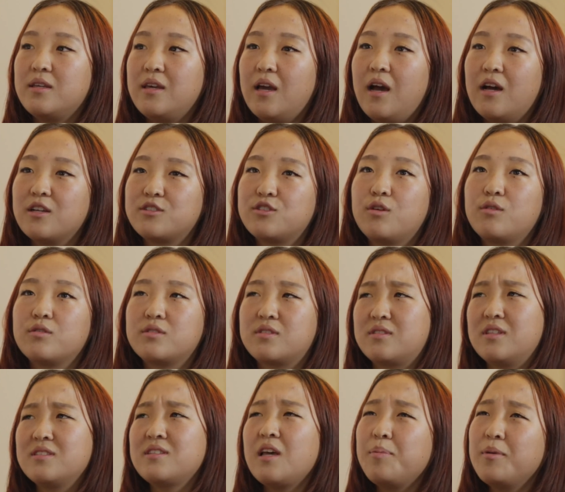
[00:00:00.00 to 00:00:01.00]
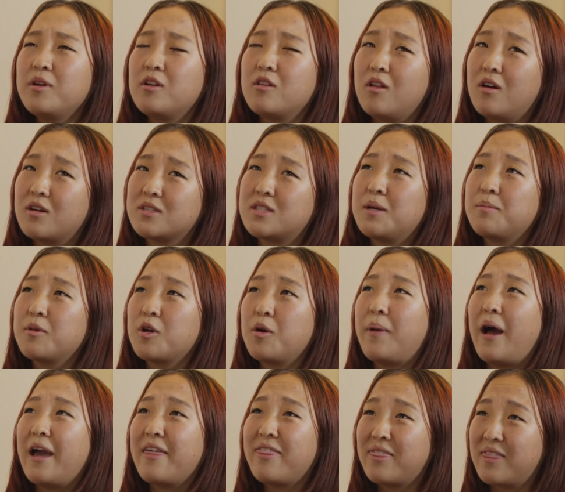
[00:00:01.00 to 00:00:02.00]
Yeah, so it's, this happened a long time ago,
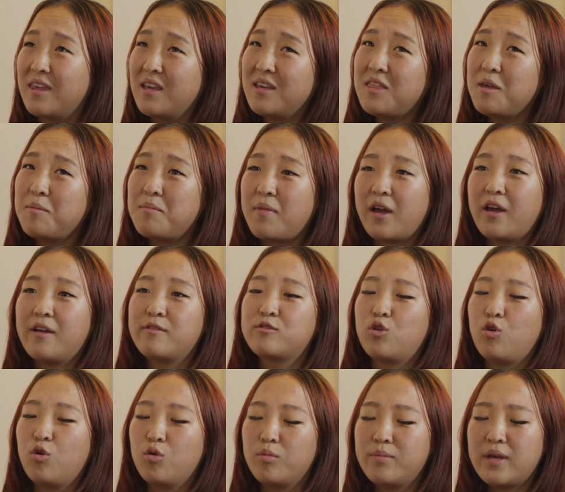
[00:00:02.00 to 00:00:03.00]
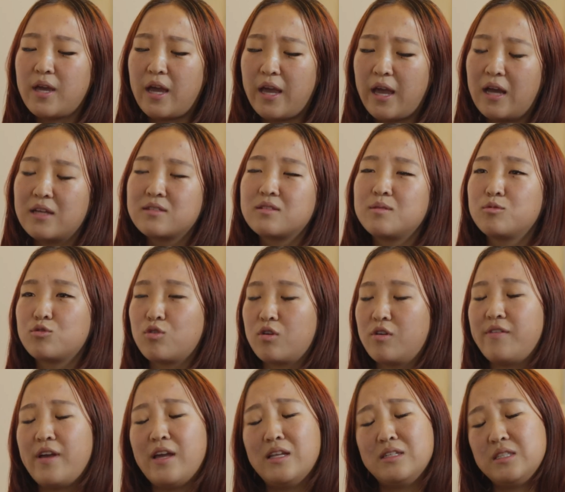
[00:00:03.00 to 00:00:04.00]
but I think they might have told me I had some sort
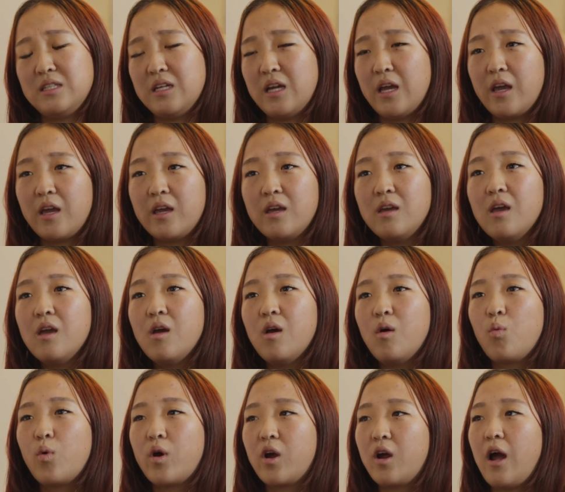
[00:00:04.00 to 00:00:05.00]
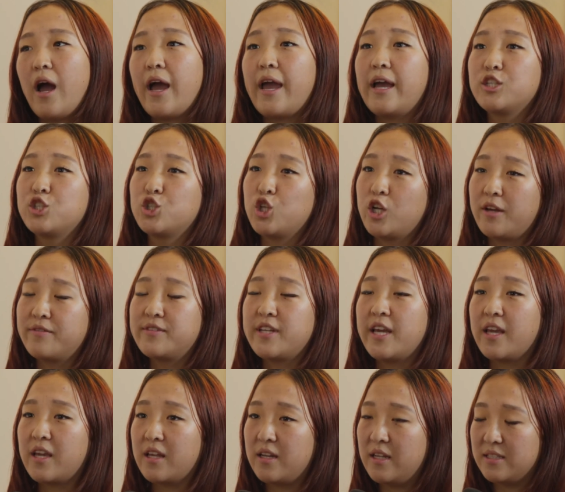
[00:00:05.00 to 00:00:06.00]
of N D A where I should have
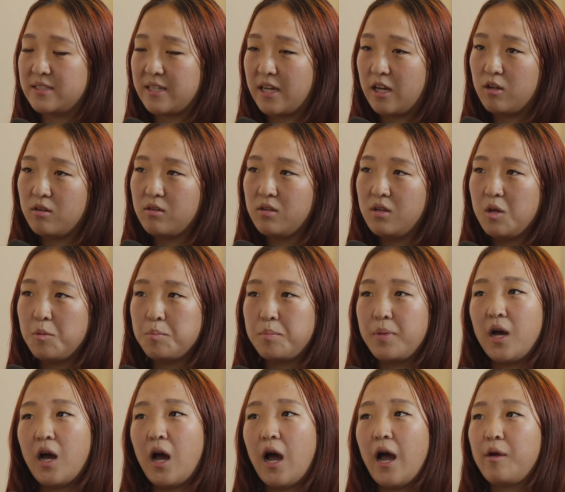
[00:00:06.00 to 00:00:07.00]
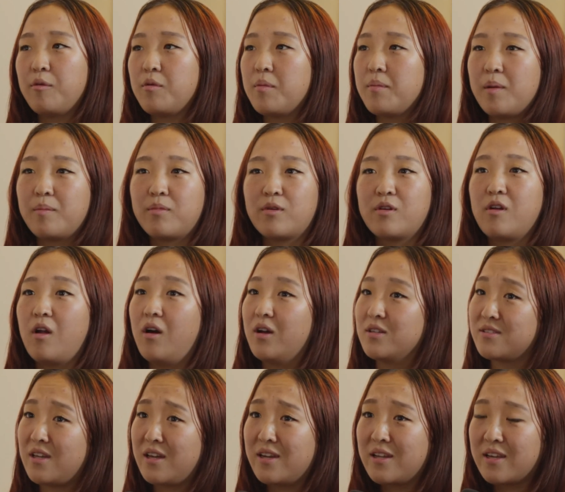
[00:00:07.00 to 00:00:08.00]
taken it down. But I remember not
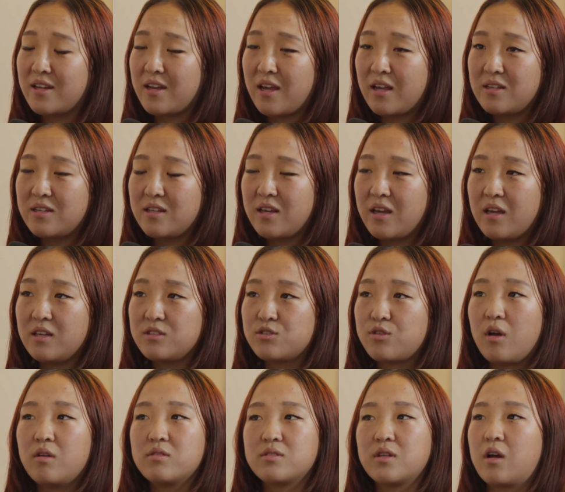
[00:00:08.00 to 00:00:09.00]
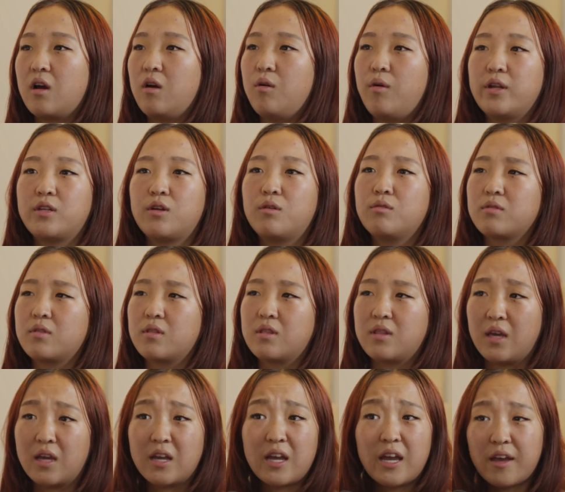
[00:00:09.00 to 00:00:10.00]
signing an N D A. So I was like, oh, I don't
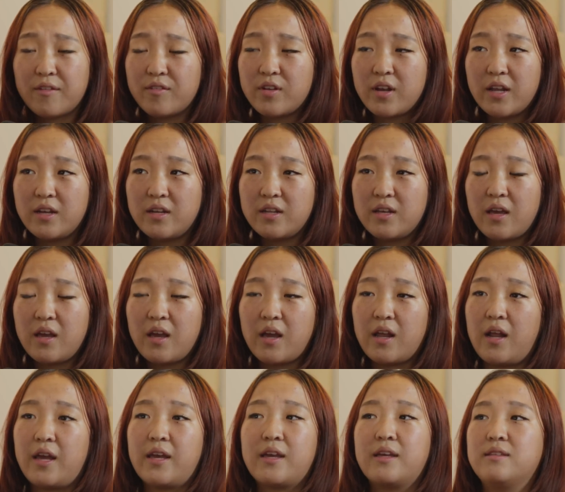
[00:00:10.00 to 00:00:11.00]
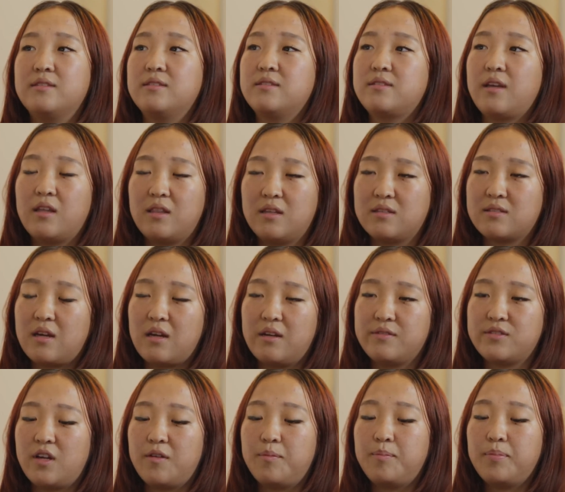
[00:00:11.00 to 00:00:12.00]
think I have an N D A and I can say this kind of stuff.